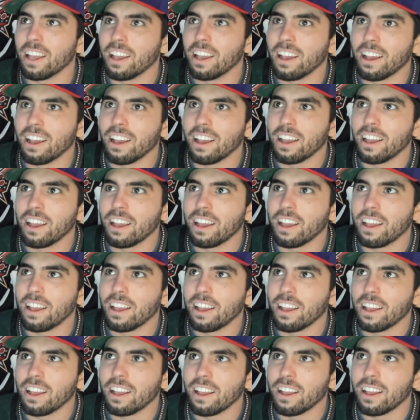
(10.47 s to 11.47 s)

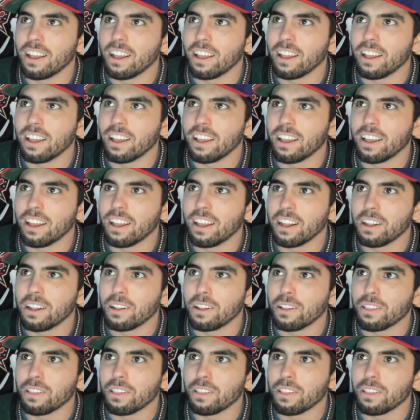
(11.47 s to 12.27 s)
Nothing is said.